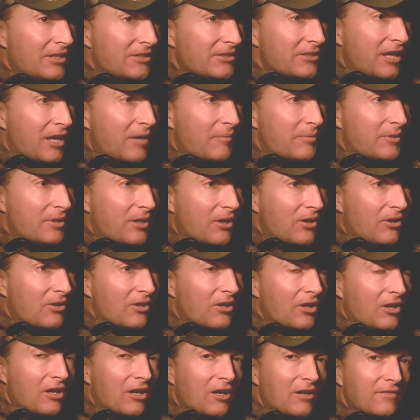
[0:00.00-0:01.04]
top it all
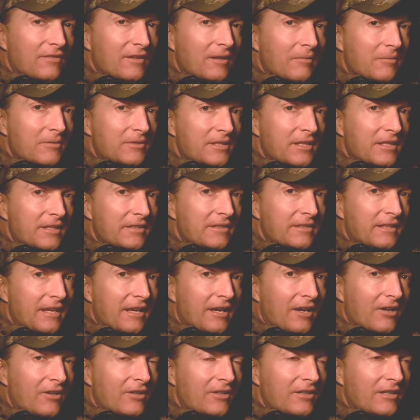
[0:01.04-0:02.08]
off, I was heading
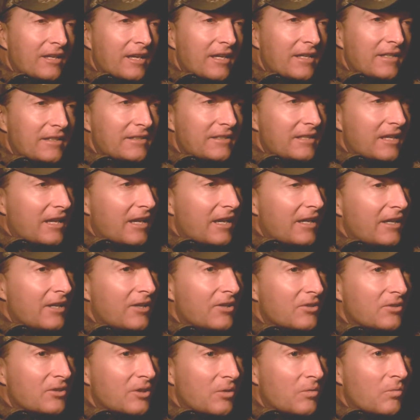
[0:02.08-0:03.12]
out and I
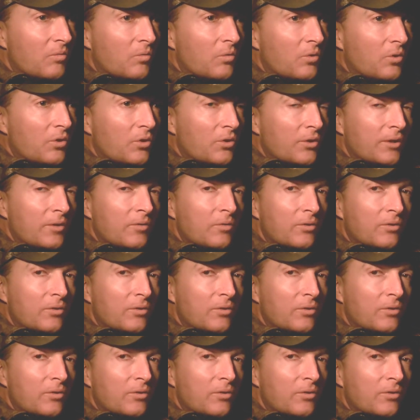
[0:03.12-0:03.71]
heard a really,